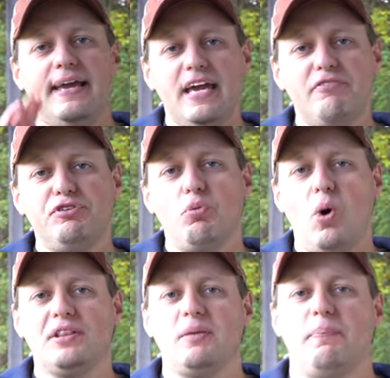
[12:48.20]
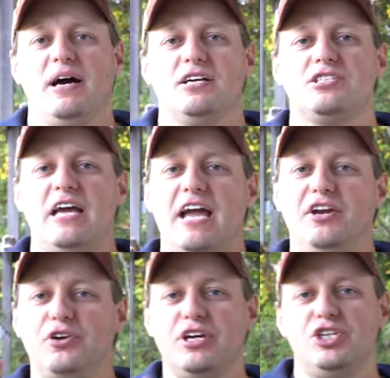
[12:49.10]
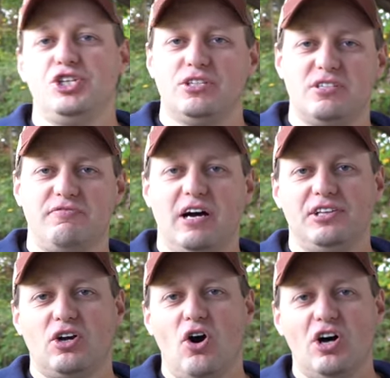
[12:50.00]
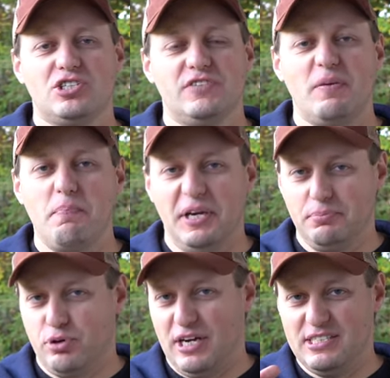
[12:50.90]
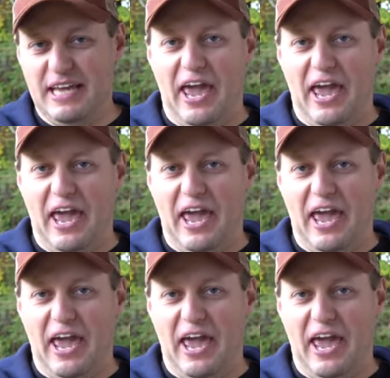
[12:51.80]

If you want the best and you can justify the cost of a mid-priced